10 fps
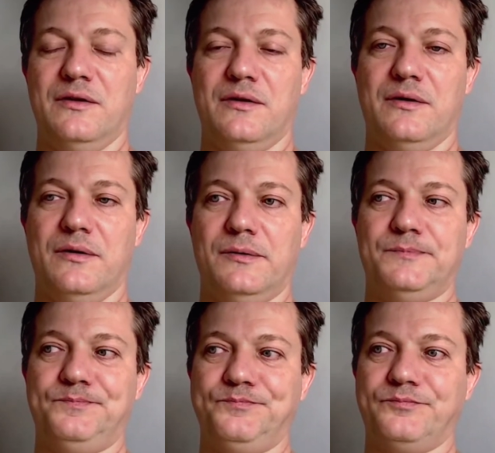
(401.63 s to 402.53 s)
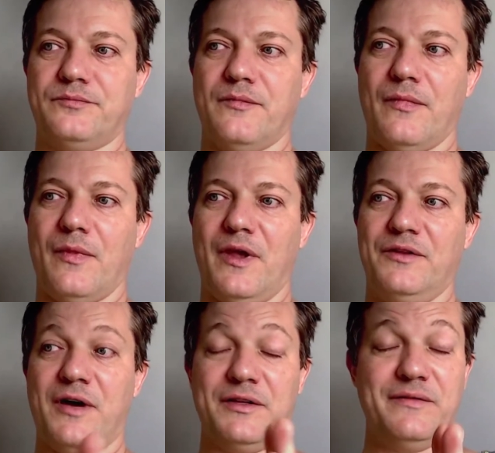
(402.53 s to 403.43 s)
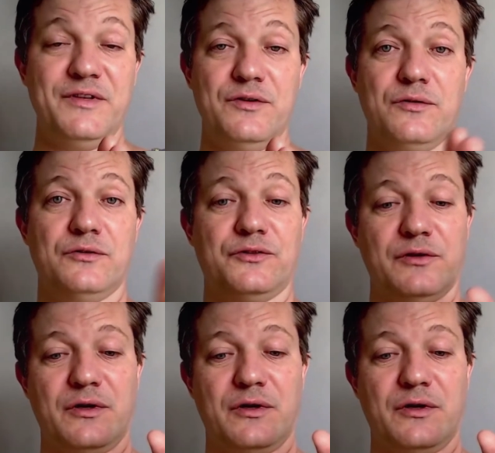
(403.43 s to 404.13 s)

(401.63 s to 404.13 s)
Um, and other videos.